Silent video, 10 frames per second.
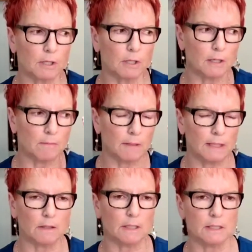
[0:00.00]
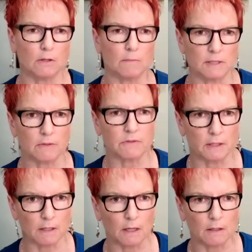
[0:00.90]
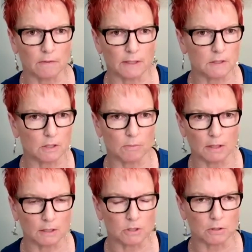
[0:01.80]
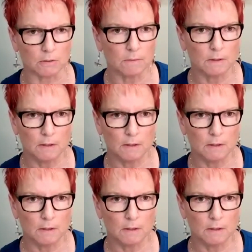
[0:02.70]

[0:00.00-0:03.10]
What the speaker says: are going to immediately tell themselves they can't. That's human nature.